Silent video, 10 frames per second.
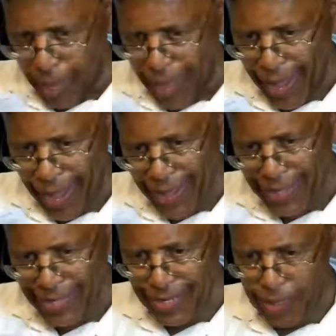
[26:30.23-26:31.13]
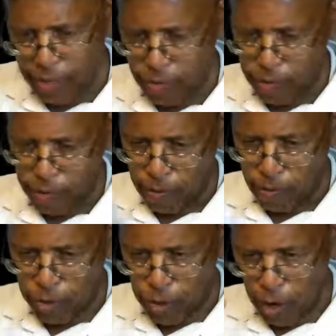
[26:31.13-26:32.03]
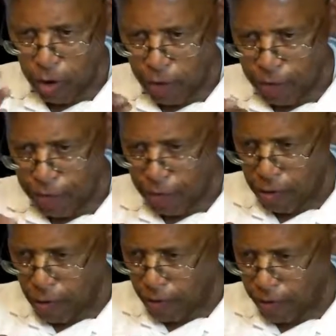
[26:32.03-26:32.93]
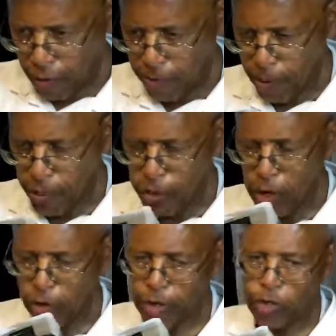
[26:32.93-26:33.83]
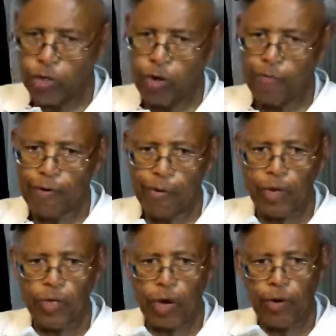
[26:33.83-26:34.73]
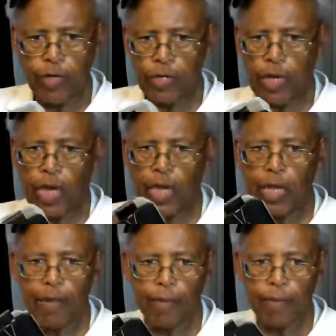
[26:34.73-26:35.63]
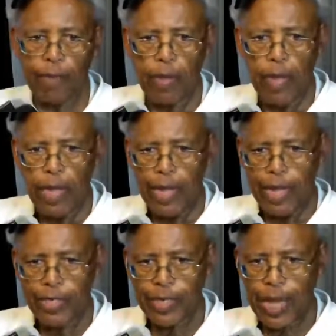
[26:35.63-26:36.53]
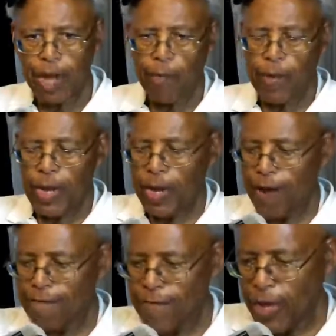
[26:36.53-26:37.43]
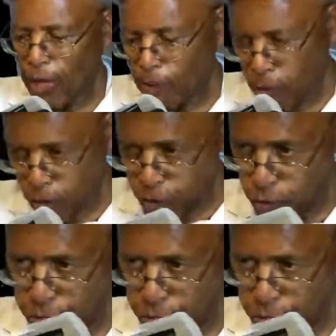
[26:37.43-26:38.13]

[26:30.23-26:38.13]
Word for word: has reserved for the Prototokos group from eternity is now made available to